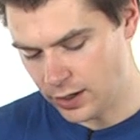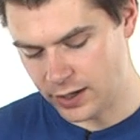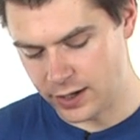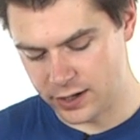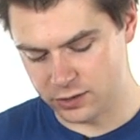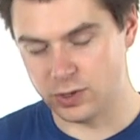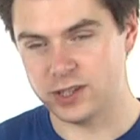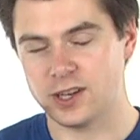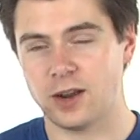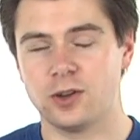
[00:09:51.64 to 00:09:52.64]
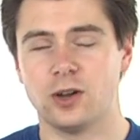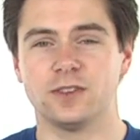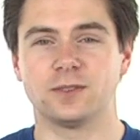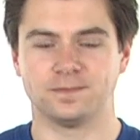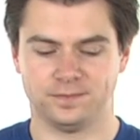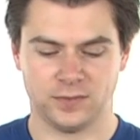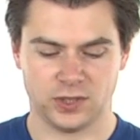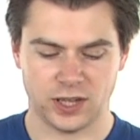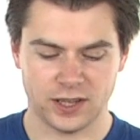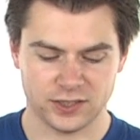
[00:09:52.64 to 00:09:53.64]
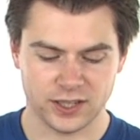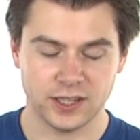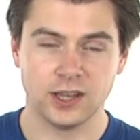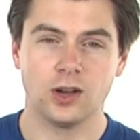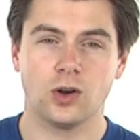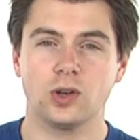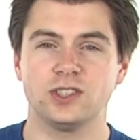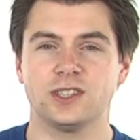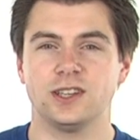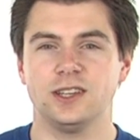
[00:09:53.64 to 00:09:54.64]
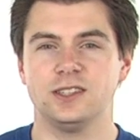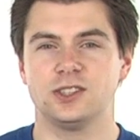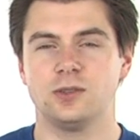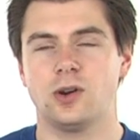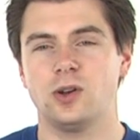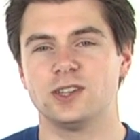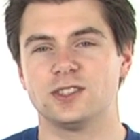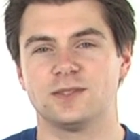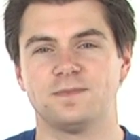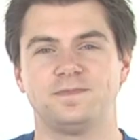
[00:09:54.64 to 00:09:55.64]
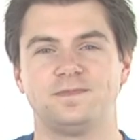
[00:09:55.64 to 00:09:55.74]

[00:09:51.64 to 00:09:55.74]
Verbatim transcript: and then it's ready to go diving. So that's the Hollis Elite two harness.